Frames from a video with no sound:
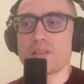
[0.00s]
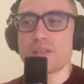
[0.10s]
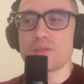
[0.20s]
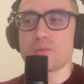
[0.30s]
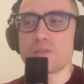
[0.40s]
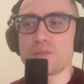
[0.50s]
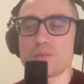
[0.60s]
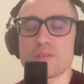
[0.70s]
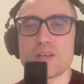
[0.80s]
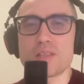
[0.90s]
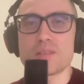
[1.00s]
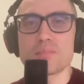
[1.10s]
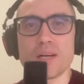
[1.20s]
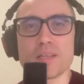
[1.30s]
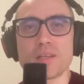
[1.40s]
Like you need to start
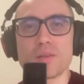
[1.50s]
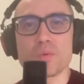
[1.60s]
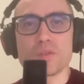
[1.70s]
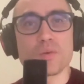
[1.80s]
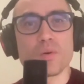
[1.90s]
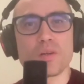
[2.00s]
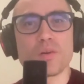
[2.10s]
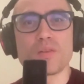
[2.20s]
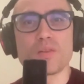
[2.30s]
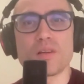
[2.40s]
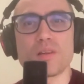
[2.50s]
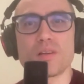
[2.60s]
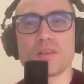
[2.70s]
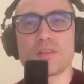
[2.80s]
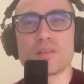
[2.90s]
debugging what's going on
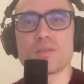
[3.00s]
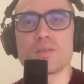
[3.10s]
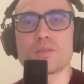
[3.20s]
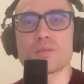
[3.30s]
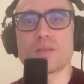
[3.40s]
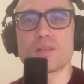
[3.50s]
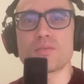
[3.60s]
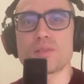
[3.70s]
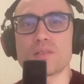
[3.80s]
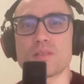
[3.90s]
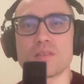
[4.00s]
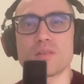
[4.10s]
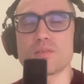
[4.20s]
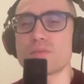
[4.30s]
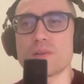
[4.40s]
there, and you need to start fixing
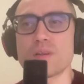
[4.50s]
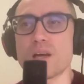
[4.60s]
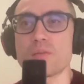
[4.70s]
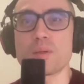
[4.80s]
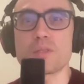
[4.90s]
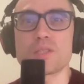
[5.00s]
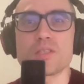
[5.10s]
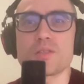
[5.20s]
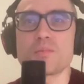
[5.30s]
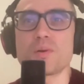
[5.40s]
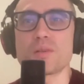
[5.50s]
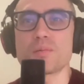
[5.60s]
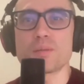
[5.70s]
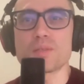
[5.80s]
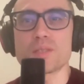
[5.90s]
on figuring out, maybe change the model,
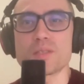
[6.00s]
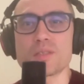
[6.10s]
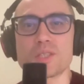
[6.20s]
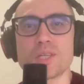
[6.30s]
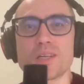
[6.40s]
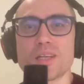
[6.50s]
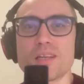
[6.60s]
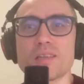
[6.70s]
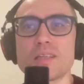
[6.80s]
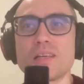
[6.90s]
maybe change the chunking.